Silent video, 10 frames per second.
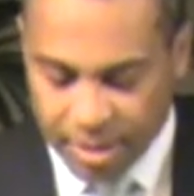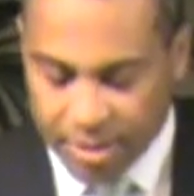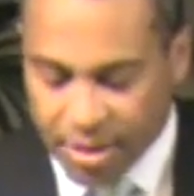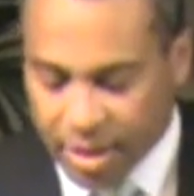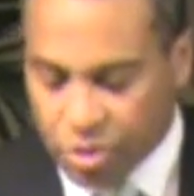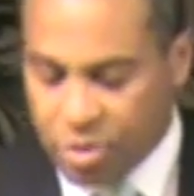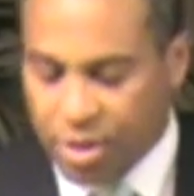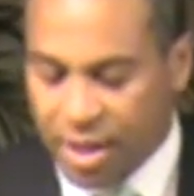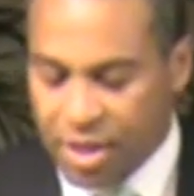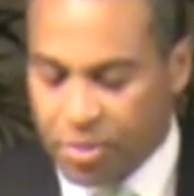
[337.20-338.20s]
This
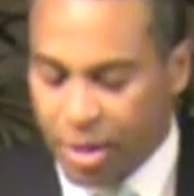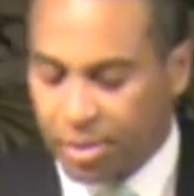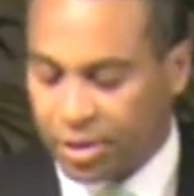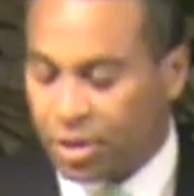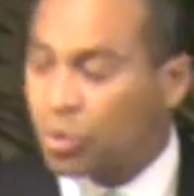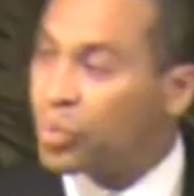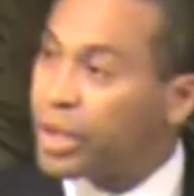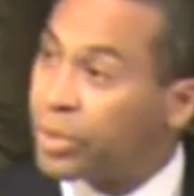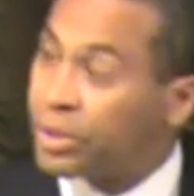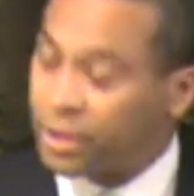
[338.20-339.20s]
exercise promises
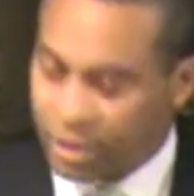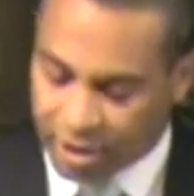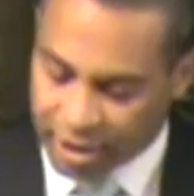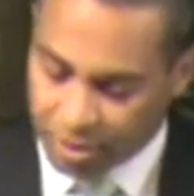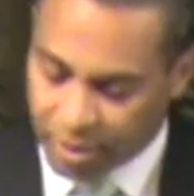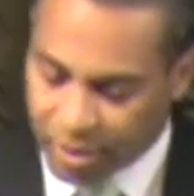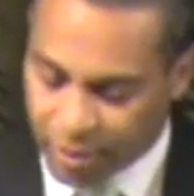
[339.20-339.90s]
rigorous assessment